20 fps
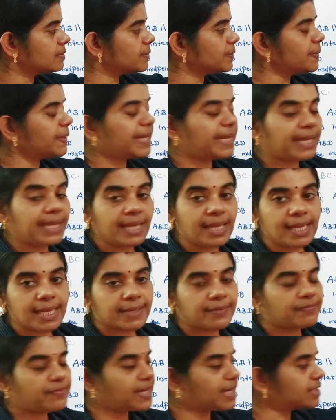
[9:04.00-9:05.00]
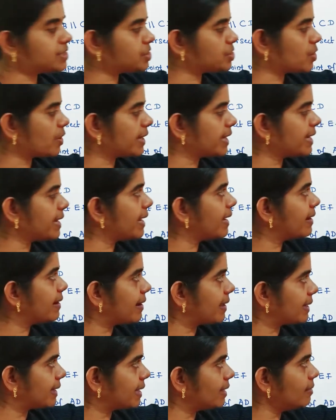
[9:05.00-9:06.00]
Through E, we are drawing a
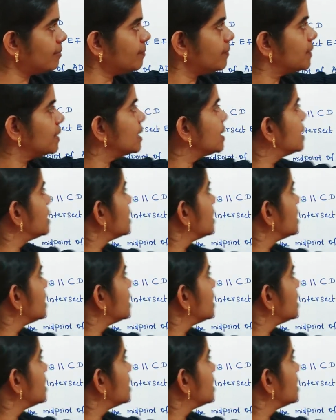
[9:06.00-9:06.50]
line